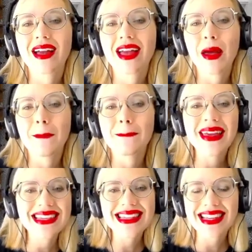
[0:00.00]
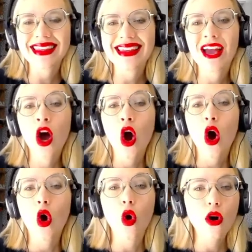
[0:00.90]
amazingly
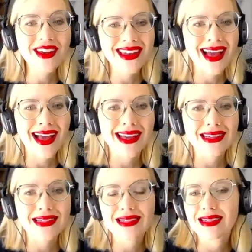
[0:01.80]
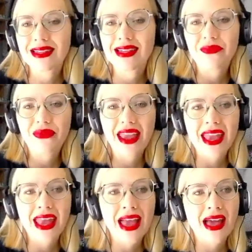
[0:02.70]
organized
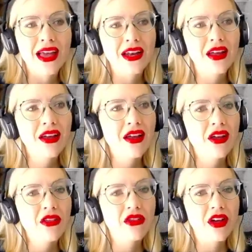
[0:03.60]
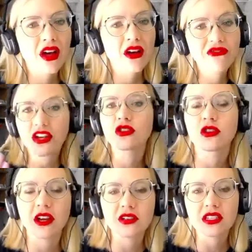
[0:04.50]
and the foster
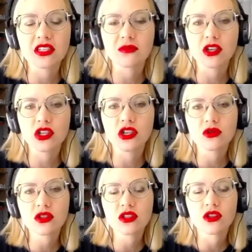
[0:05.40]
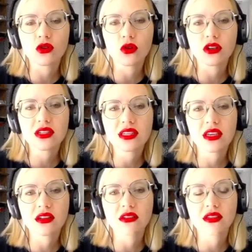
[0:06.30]
care system could use your
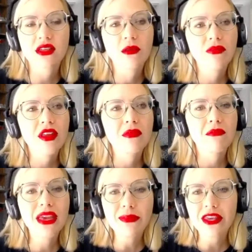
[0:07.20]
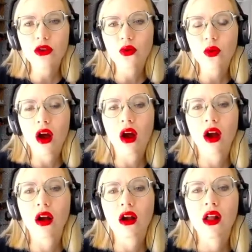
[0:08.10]
skills. Maybe
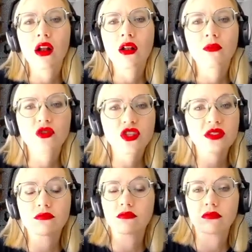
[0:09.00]
you're just